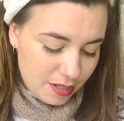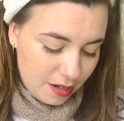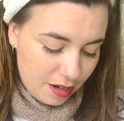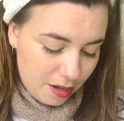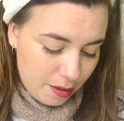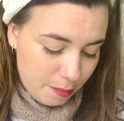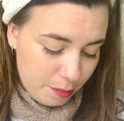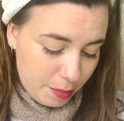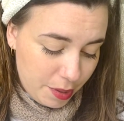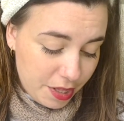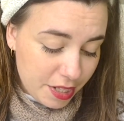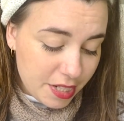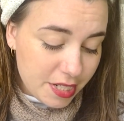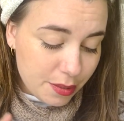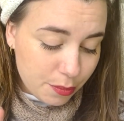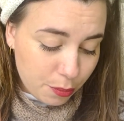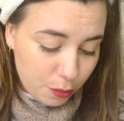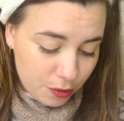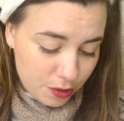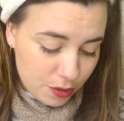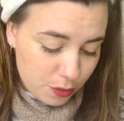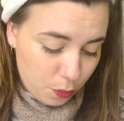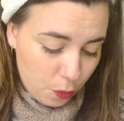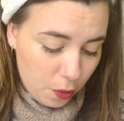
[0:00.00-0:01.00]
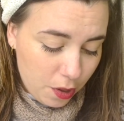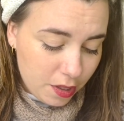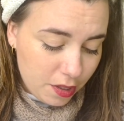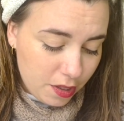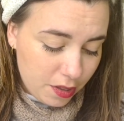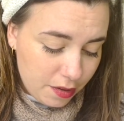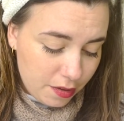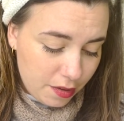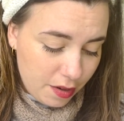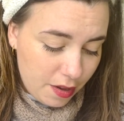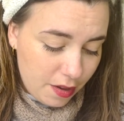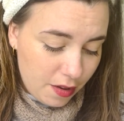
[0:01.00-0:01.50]
But this was
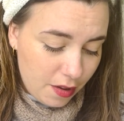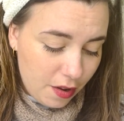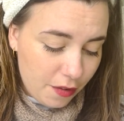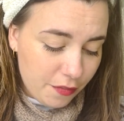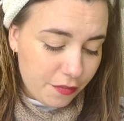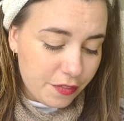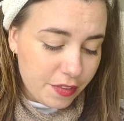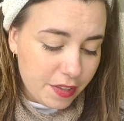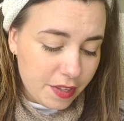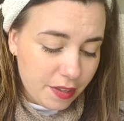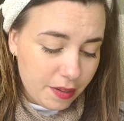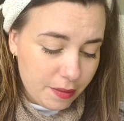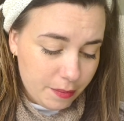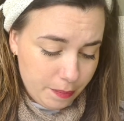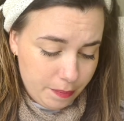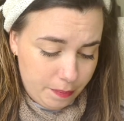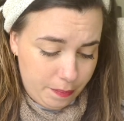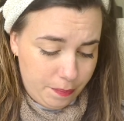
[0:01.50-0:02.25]
one of the